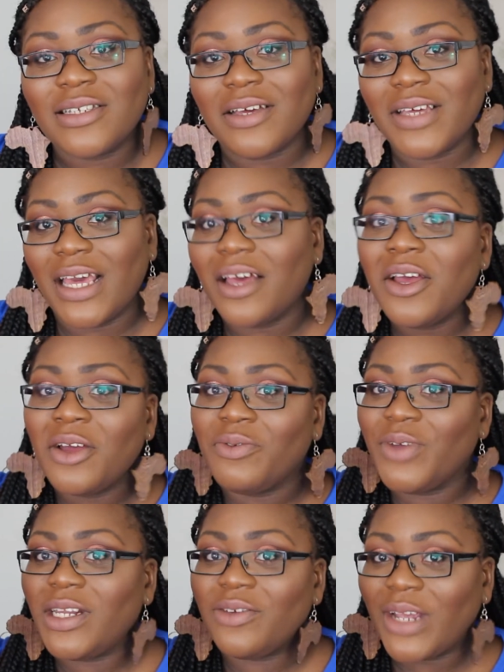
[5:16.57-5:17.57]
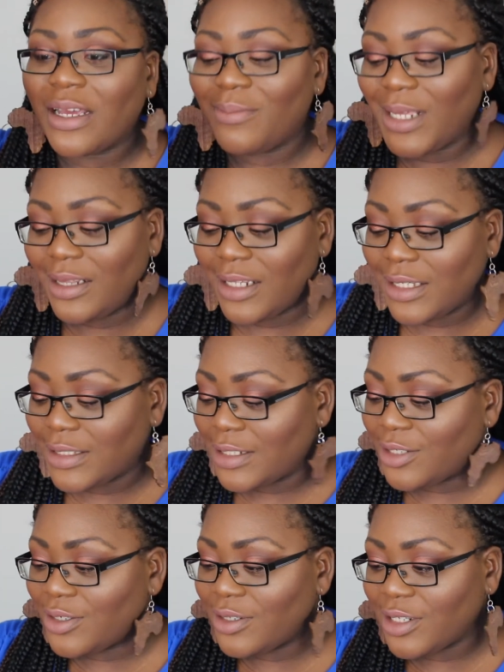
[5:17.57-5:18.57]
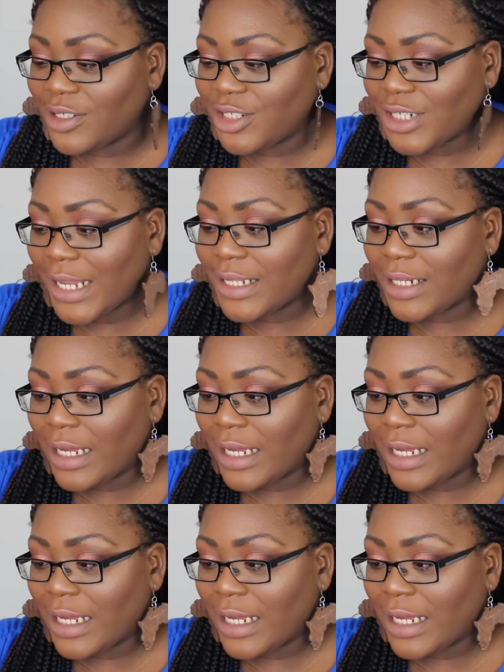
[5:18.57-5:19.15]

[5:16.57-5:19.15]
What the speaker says: So yeah, really recommend this. The shade